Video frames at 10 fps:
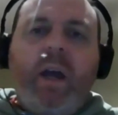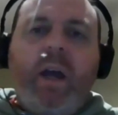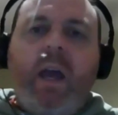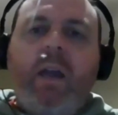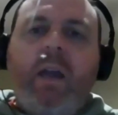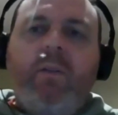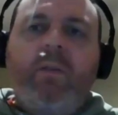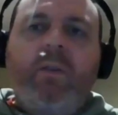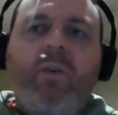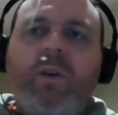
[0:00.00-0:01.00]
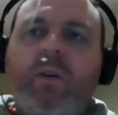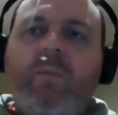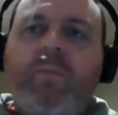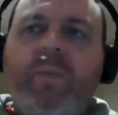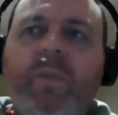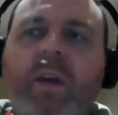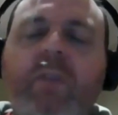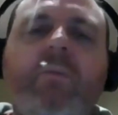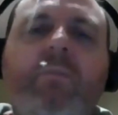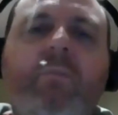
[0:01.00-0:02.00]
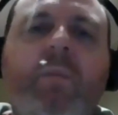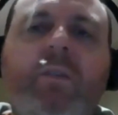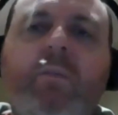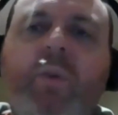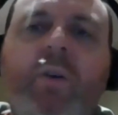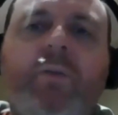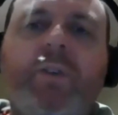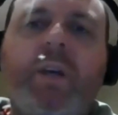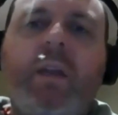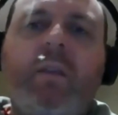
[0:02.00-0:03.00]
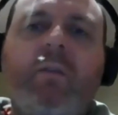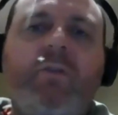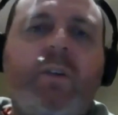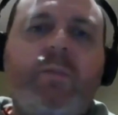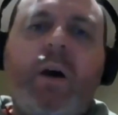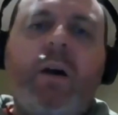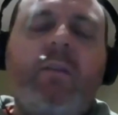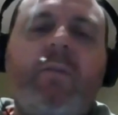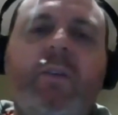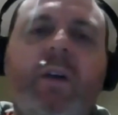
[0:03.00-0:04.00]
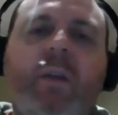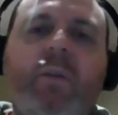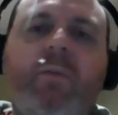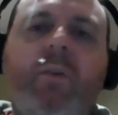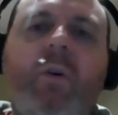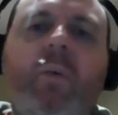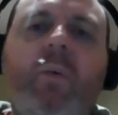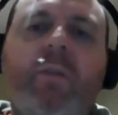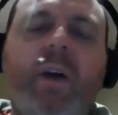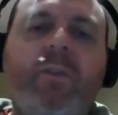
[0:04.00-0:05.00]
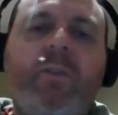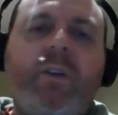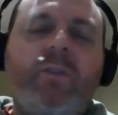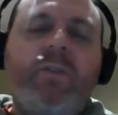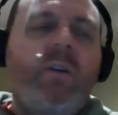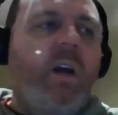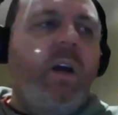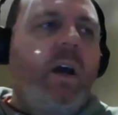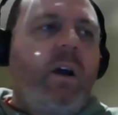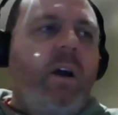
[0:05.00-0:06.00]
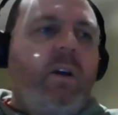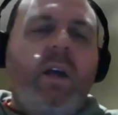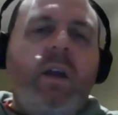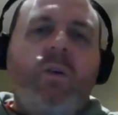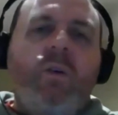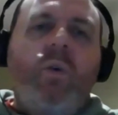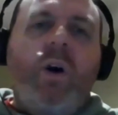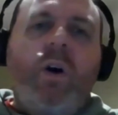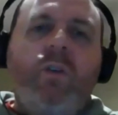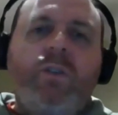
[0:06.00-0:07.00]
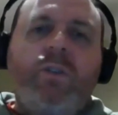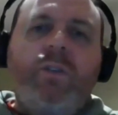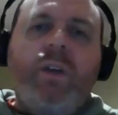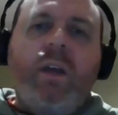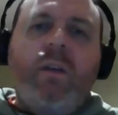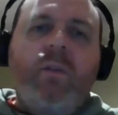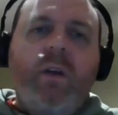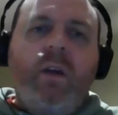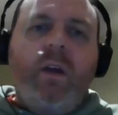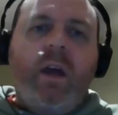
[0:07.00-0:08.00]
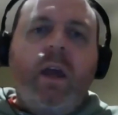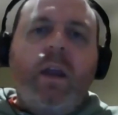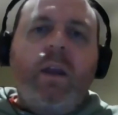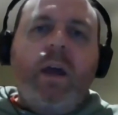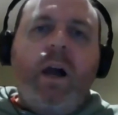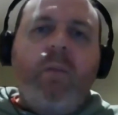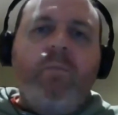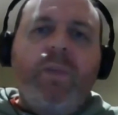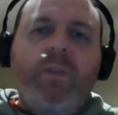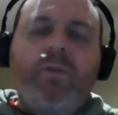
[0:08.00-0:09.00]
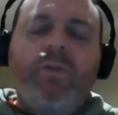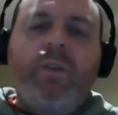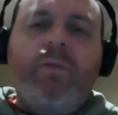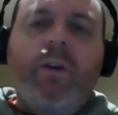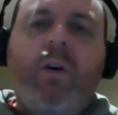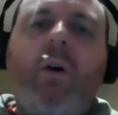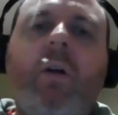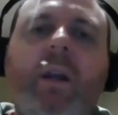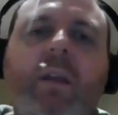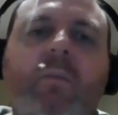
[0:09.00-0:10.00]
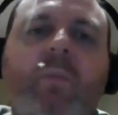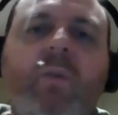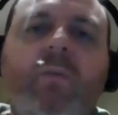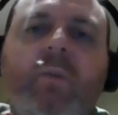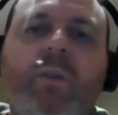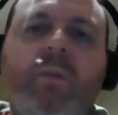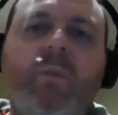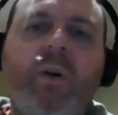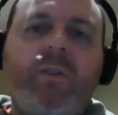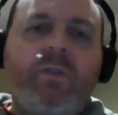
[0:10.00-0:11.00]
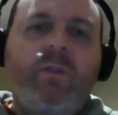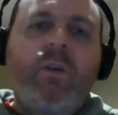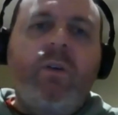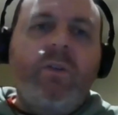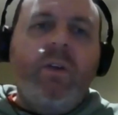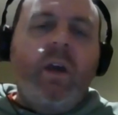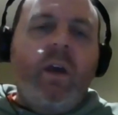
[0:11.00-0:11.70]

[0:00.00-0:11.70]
and look, it's a beautiful scene. Jurassic Park had never done it before, where they've had such a unique water ocean scene, and this was definitely a highlight in the movie with the mosasaurus.